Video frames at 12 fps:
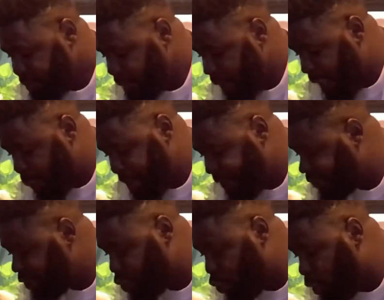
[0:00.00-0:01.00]
And we
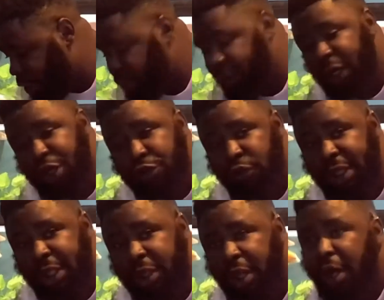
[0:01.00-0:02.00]
definitely don't want no
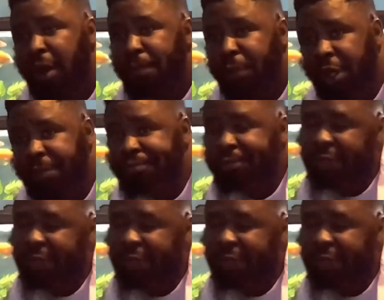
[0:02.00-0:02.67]
injuries, but